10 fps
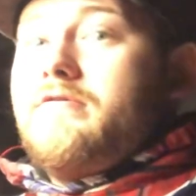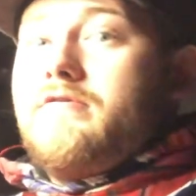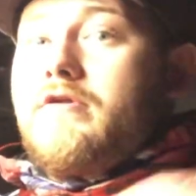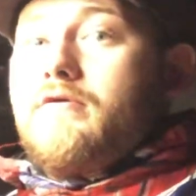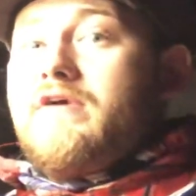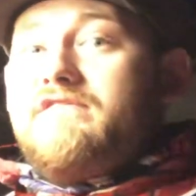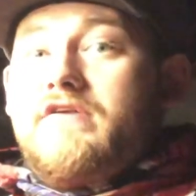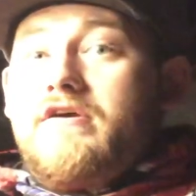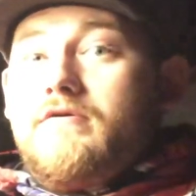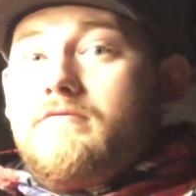No
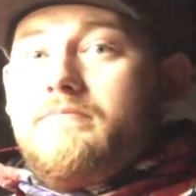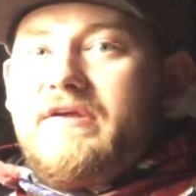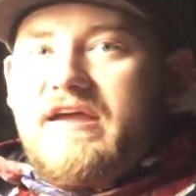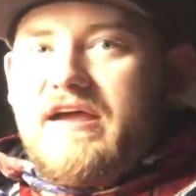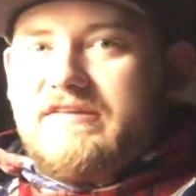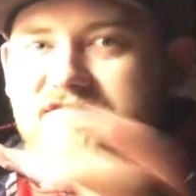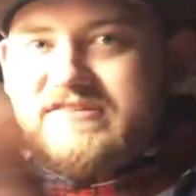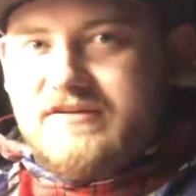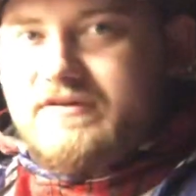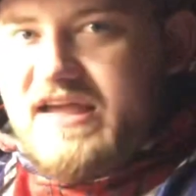revenue, but yet
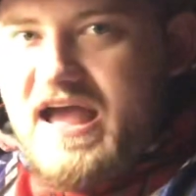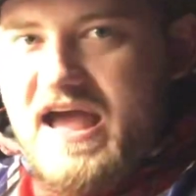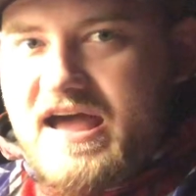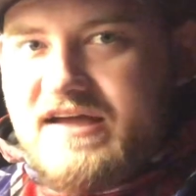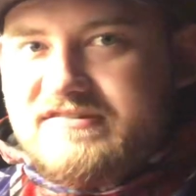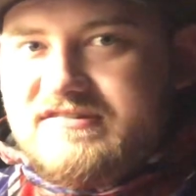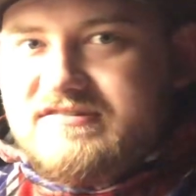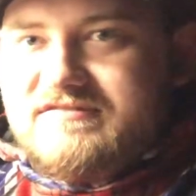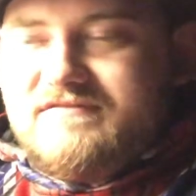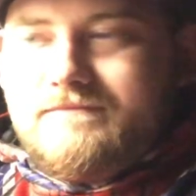still get
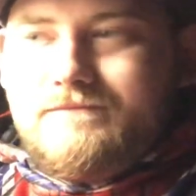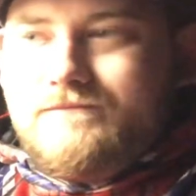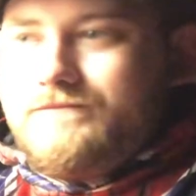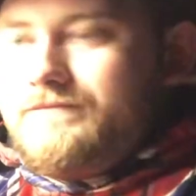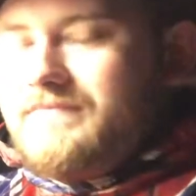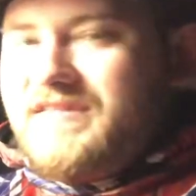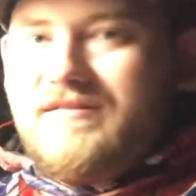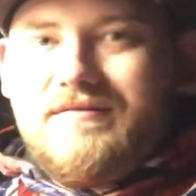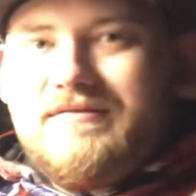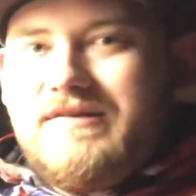ads.
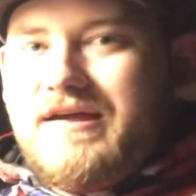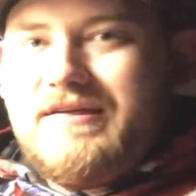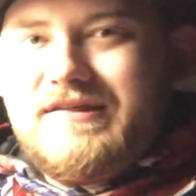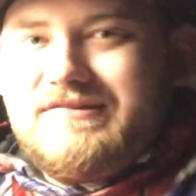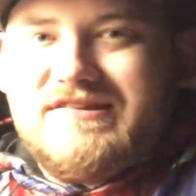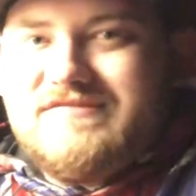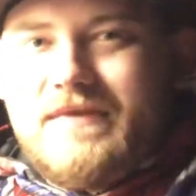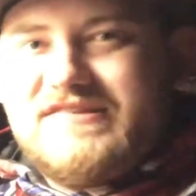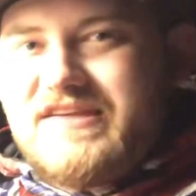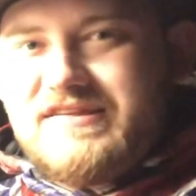It doesn't
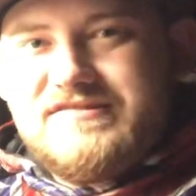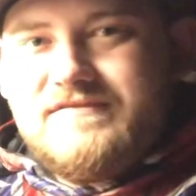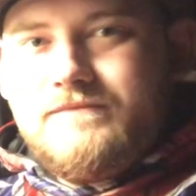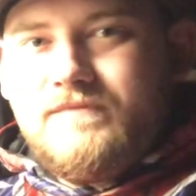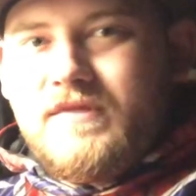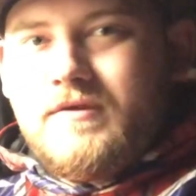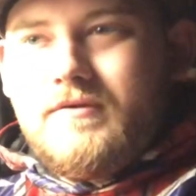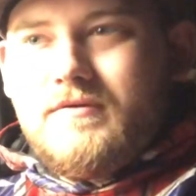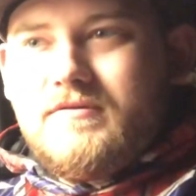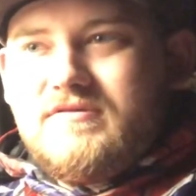make sense.
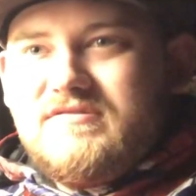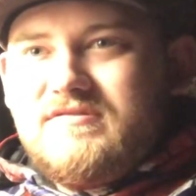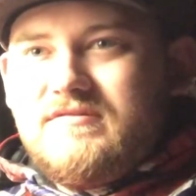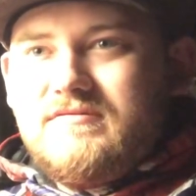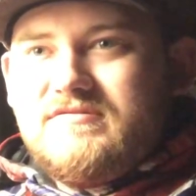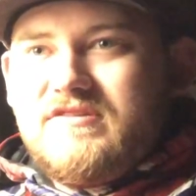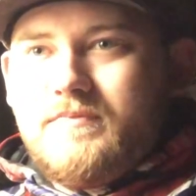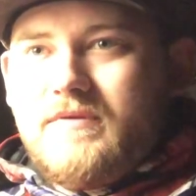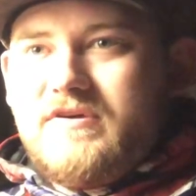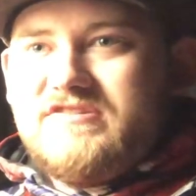So
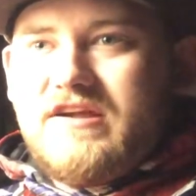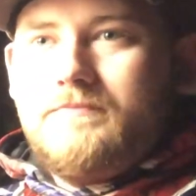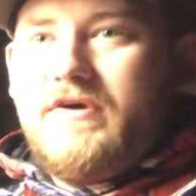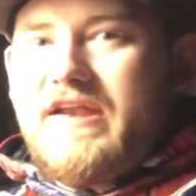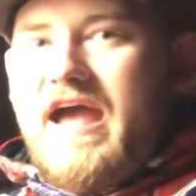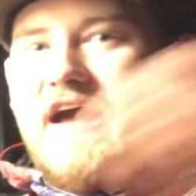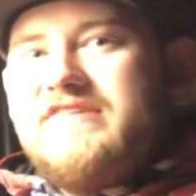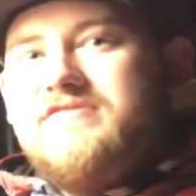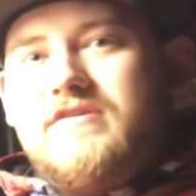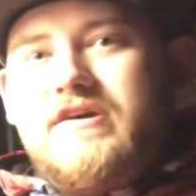pretty much they're putting
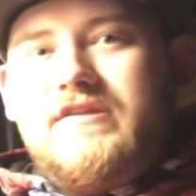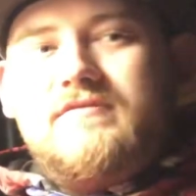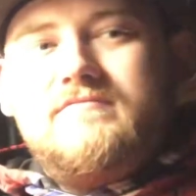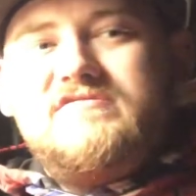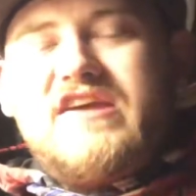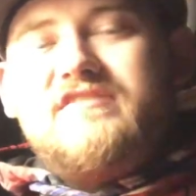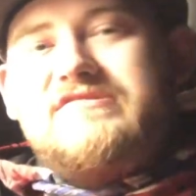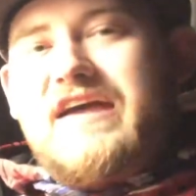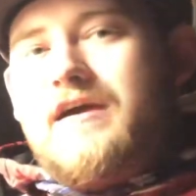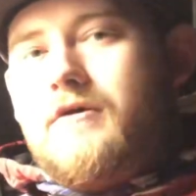ads on channels
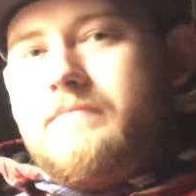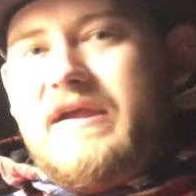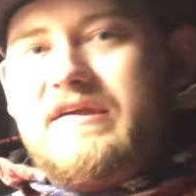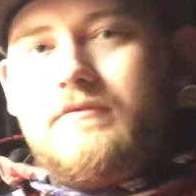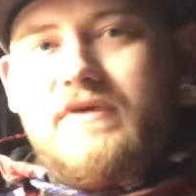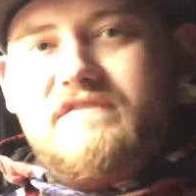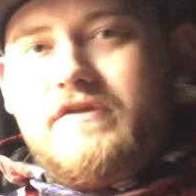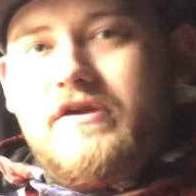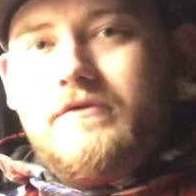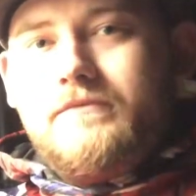that aren't making a
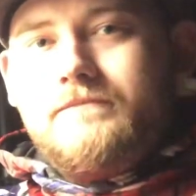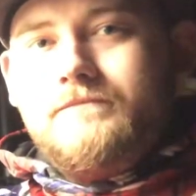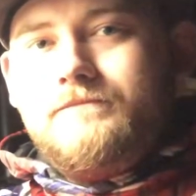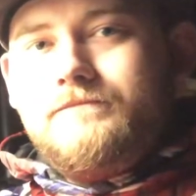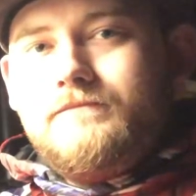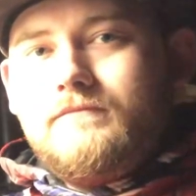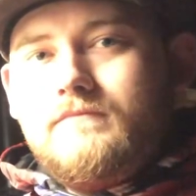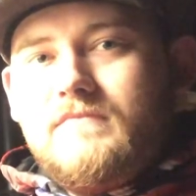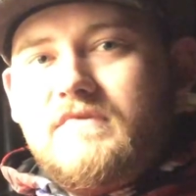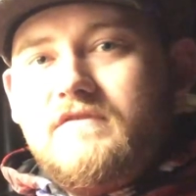revenue
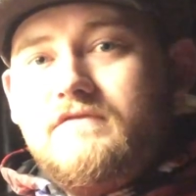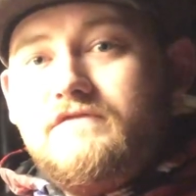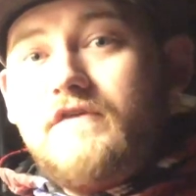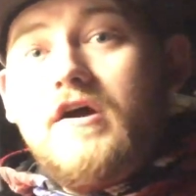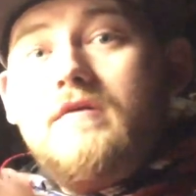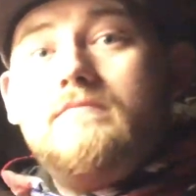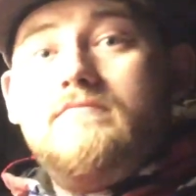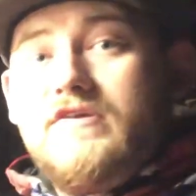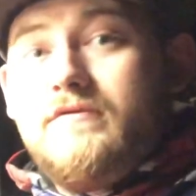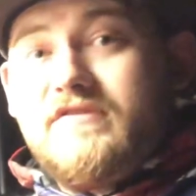from doing